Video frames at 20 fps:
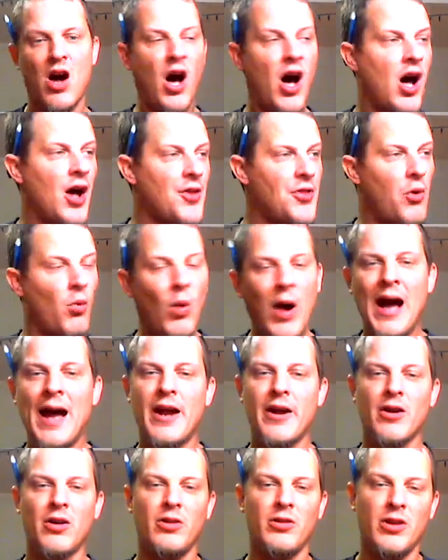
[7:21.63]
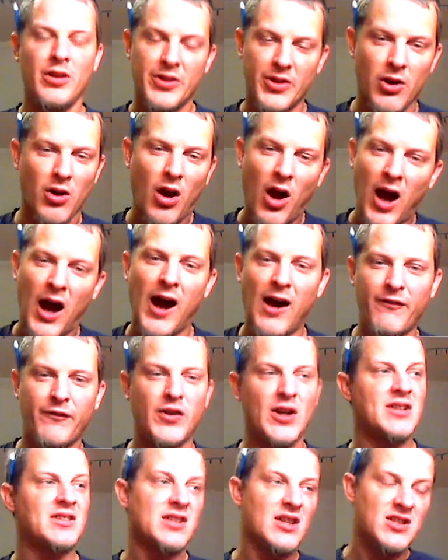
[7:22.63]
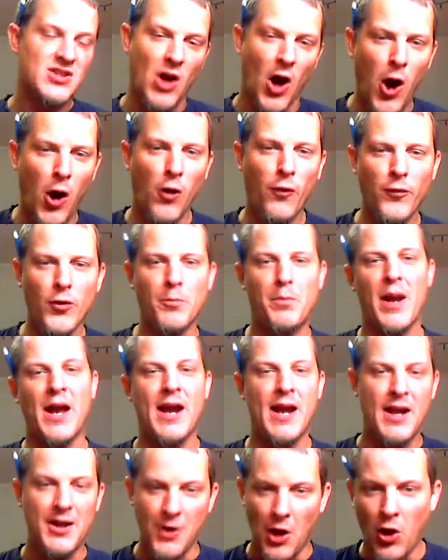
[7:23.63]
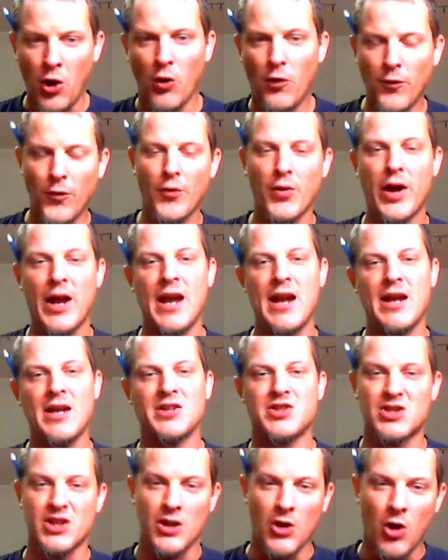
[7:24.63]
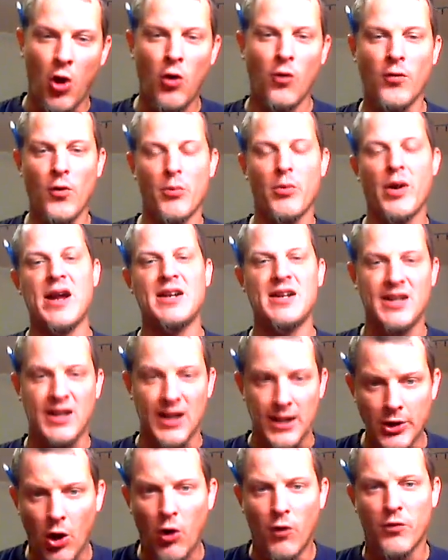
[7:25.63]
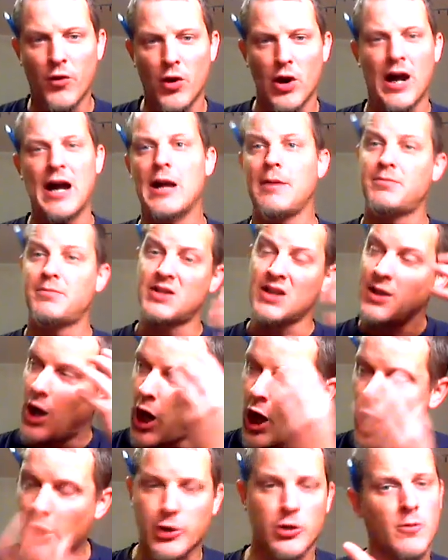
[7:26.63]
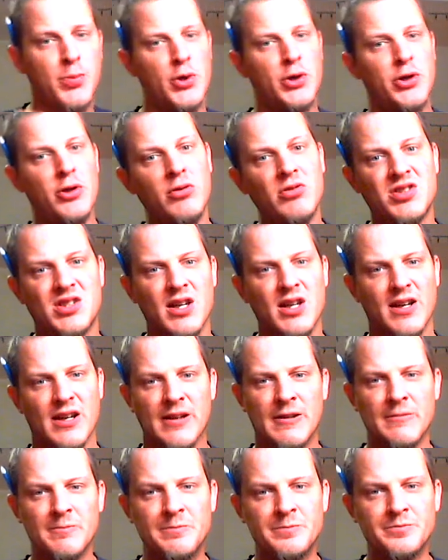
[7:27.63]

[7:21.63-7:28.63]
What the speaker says: All the while, their offense is overpaid, overaged, overrated, and overhyped, and underproducing.